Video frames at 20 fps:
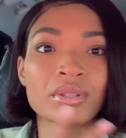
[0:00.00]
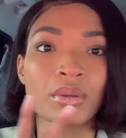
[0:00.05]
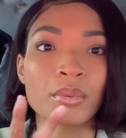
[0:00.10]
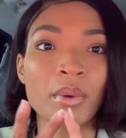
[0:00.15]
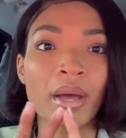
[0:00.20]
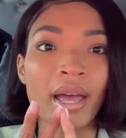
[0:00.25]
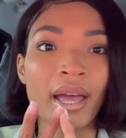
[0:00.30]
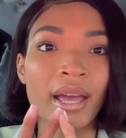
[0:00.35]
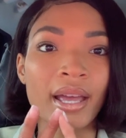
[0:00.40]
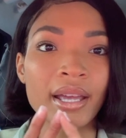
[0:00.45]

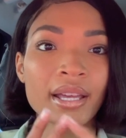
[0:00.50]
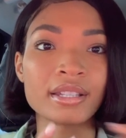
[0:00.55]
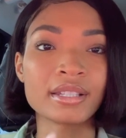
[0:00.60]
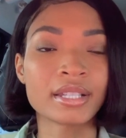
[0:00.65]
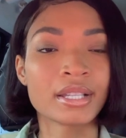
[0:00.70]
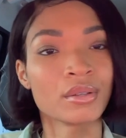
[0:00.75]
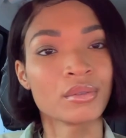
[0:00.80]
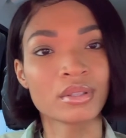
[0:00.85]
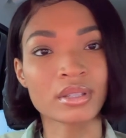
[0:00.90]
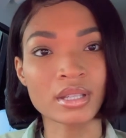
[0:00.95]
away is
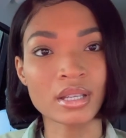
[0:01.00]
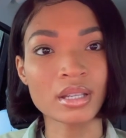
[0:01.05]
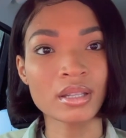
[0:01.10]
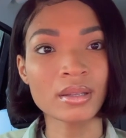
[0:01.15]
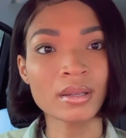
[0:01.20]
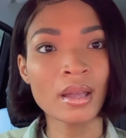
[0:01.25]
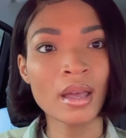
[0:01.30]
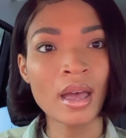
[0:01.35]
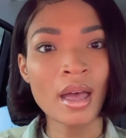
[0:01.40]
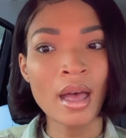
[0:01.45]

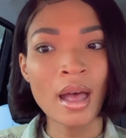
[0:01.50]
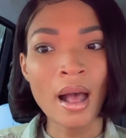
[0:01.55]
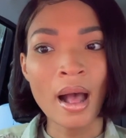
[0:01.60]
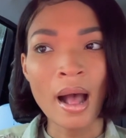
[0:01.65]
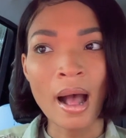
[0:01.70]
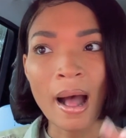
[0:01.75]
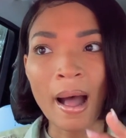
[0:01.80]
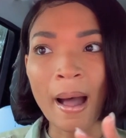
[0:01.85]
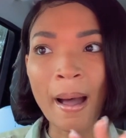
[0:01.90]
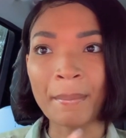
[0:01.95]
Houston.
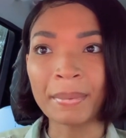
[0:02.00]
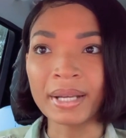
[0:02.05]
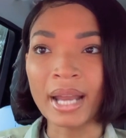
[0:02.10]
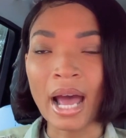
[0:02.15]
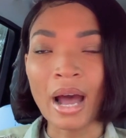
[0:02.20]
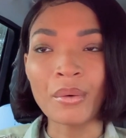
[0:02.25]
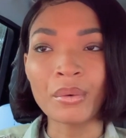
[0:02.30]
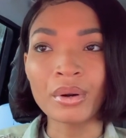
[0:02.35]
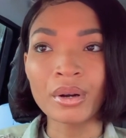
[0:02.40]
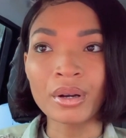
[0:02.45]
Um, an
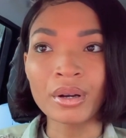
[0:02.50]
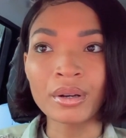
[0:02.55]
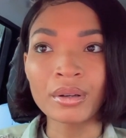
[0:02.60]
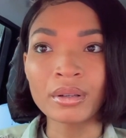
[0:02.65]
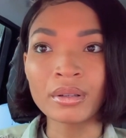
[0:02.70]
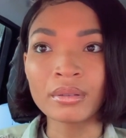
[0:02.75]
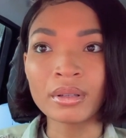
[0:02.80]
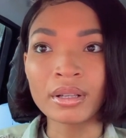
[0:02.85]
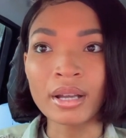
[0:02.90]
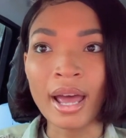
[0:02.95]
hour
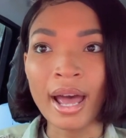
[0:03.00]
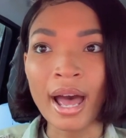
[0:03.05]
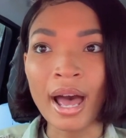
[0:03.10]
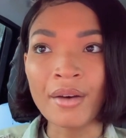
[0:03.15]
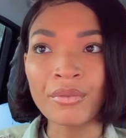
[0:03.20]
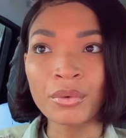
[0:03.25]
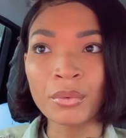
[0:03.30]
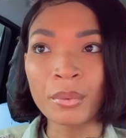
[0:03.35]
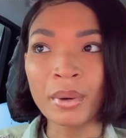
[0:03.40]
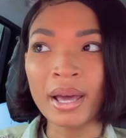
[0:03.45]
and a
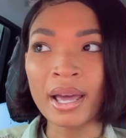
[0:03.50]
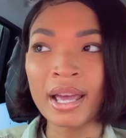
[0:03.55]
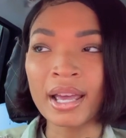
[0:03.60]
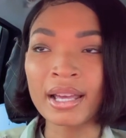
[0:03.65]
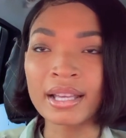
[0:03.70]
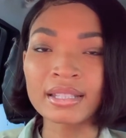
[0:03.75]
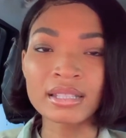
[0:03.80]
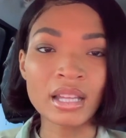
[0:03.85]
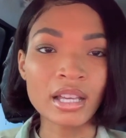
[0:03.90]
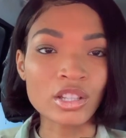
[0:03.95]
half away
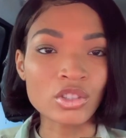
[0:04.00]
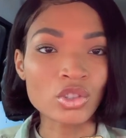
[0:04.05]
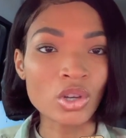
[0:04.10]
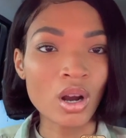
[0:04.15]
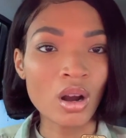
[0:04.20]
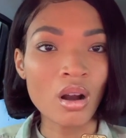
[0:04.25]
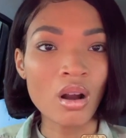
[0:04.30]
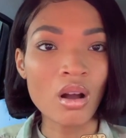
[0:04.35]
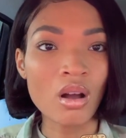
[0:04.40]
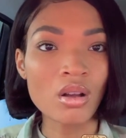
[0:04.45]
is Lake
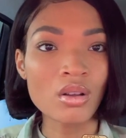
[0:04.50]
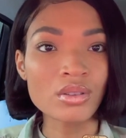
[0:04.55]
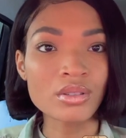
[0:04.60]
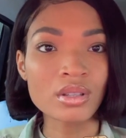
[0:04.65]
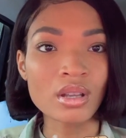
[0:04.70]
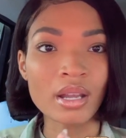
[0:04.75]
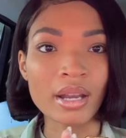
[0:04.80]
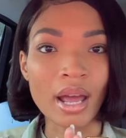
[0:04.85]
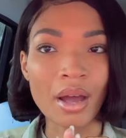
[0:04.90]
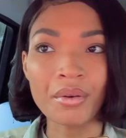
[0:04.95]
Charles.
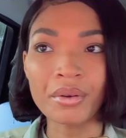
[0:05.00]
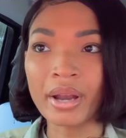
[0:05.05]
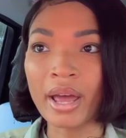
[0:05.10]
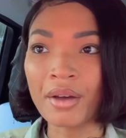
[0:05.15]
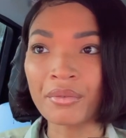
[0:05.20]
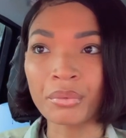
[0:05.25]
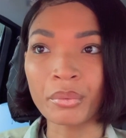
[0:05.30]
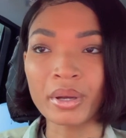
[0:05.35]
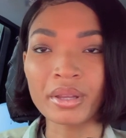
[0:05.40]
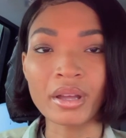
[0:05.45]
An hour and a
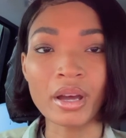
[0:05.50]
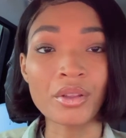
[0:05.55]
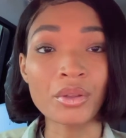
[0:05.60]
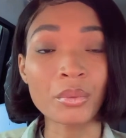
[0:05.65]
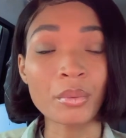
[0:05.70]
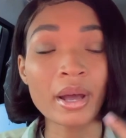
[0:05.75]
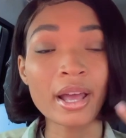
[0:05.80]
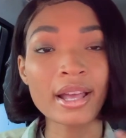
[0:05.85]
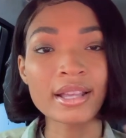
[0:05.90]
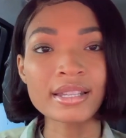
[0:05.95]
half away the other
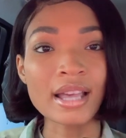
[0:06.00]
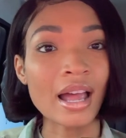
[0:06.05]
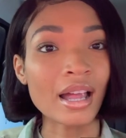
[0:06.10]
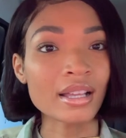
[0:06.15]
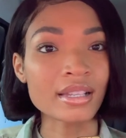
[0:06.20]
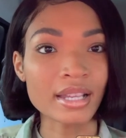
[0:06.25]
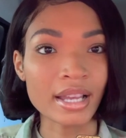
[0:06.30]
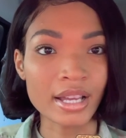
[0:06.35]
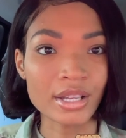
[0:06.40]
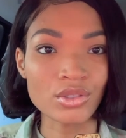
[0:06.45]
way is
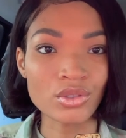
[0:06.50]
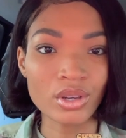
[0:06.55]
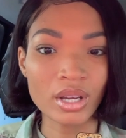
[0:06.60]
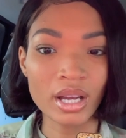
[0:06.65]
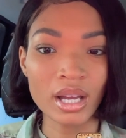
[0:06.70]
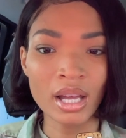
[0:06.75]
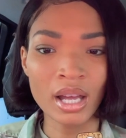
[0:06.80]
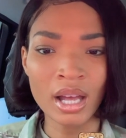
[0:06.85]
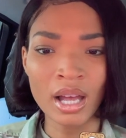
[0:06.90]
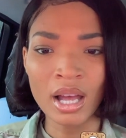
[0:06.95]

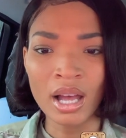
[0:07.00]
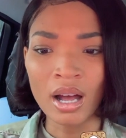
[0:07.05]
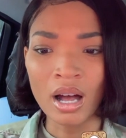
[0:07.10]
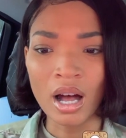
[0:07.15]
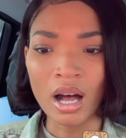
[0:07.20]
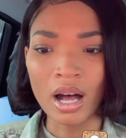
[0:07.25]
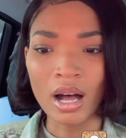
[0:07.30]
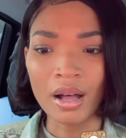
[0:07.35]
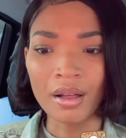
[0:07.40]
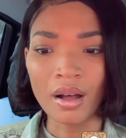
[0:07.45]
Alexandria.
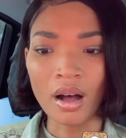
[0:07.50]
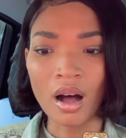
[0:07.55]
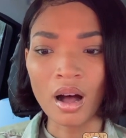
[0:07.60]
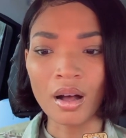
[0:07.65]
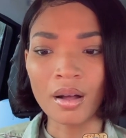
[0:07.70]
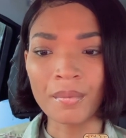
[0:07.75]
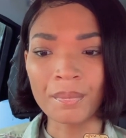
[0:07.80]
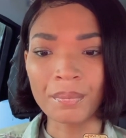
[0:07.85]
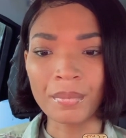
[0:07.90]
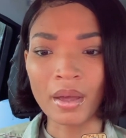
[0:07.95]
Uh,
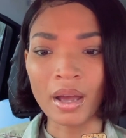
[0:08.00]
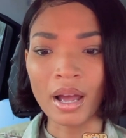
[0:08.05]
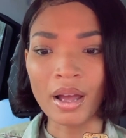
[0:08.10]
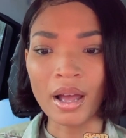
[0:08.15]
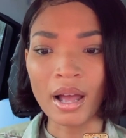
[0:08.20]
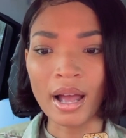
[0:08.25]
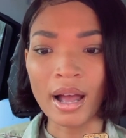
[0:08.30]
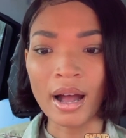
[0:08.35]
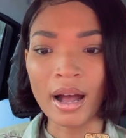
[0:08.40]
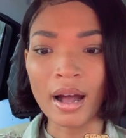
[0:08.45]

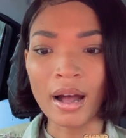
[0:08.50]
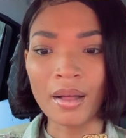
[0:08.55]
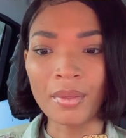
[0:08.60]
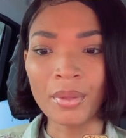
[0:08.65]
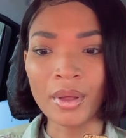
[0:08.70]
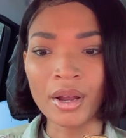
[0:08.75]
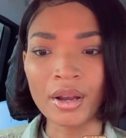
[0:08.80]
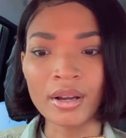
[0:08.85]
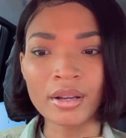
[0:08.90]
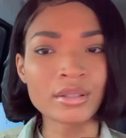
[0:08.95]

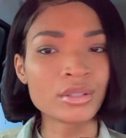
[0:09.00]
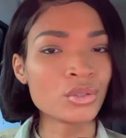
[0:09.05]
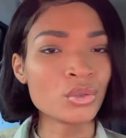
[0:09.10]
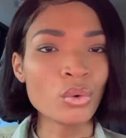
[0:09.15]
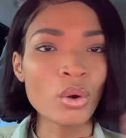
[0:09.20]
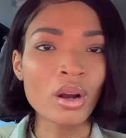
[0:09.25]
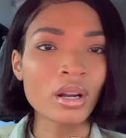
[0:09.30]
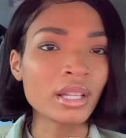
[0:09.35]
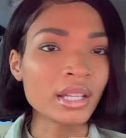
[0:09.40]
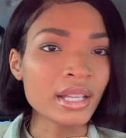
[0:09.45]
there's New
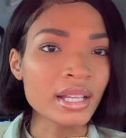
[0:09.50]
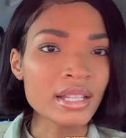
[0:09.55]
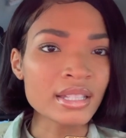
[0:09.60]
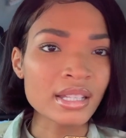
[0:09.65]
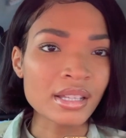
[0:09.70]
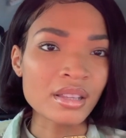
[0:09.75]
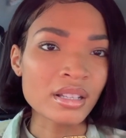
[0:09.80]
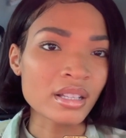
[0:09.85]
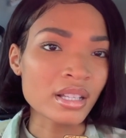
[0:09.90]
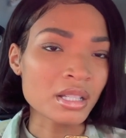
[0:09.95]
Orleans.
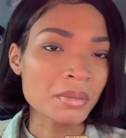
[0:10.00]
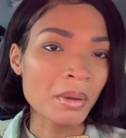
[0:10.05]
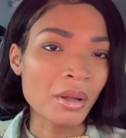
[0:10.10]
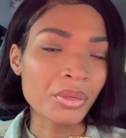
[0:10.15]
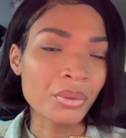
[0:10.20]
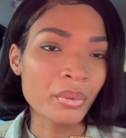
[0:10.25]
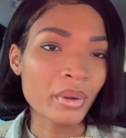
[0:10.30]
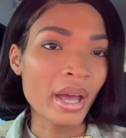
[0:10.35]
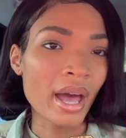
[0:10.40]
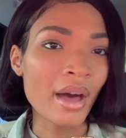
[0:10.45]
I think that's about
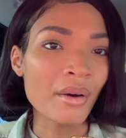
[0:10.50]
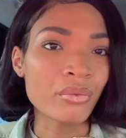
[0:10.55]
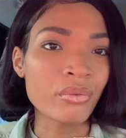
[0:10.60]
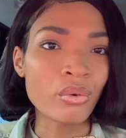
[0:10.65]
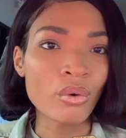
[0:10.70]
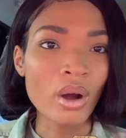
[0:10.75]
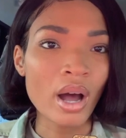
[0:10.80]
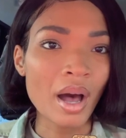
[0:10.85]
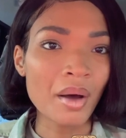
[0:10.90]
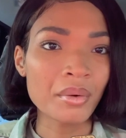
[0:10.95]
three and a half,
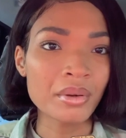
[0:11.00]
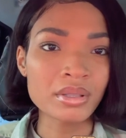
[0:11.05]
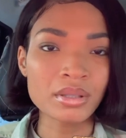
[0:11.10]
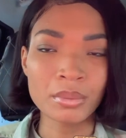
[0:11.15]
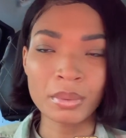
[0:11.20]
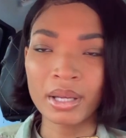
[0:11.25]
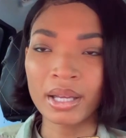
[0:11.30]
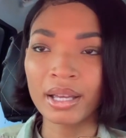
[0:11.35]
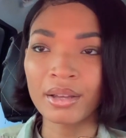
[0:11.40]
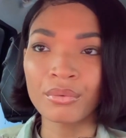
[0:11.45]
four hours
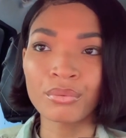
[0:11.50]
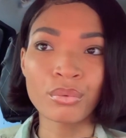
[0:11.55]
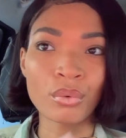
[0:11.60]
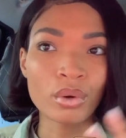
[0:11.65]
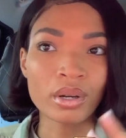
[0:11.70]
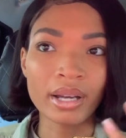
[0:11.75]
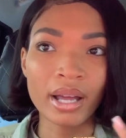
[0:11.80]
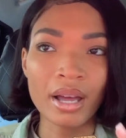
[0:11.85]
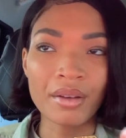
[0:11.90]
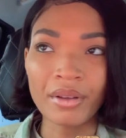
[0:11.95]
away, four
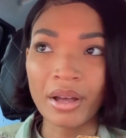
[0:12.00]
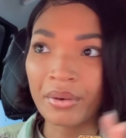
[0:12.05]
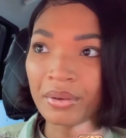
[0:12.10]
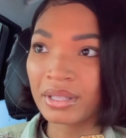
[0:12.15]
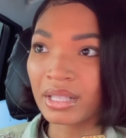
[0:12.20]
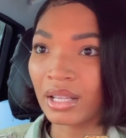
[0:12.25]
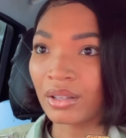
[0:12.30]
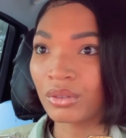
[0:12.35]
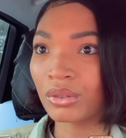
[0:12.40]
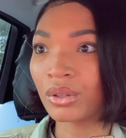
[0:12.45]
and a half
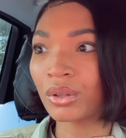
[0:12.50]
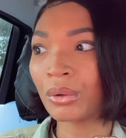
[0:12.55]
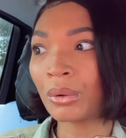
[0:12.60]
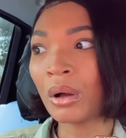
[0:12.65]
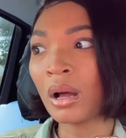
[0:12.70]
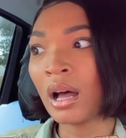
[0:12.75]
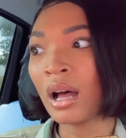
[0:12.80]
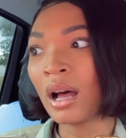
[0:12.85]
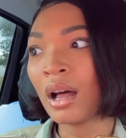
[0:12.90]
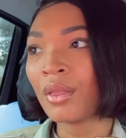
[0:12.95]
hours. I don't know.
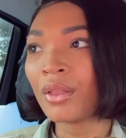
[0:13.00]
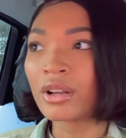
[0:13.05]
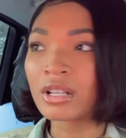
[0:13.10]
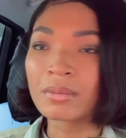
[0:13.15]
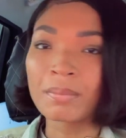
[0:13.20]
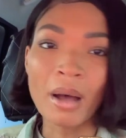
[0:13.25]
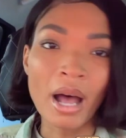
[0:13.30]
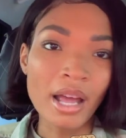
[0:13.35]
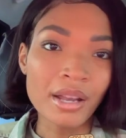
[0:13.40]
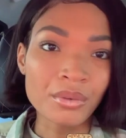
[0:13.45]
There's
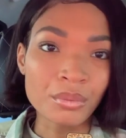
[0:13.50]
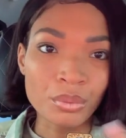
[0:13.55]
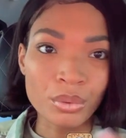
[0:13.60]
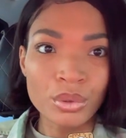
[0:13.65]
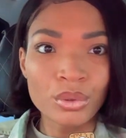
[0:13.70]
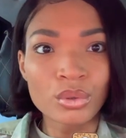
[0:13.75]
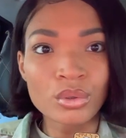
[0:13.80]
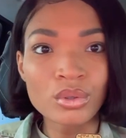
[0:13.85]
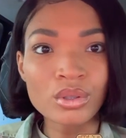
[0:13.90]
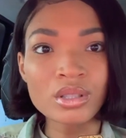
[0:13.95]
Baton
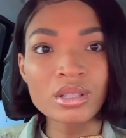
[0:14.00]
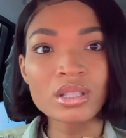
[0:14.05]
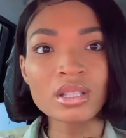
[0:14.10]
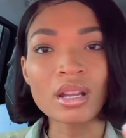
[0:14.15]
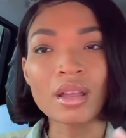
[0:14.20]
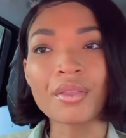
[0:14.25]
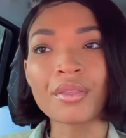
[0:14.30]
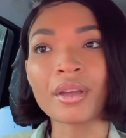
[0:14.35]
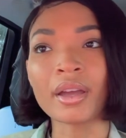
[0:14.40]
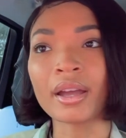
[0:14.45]
Rouge.
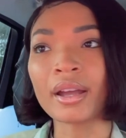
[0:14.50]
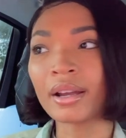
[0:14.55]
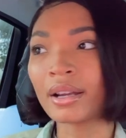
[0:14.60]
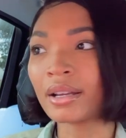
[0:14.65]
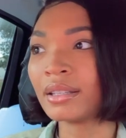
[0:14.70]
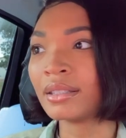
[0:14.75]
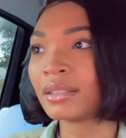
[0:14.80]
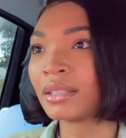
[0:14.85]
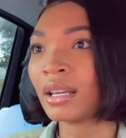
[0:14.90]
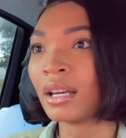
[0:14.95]

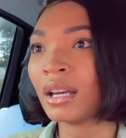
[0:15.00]
There's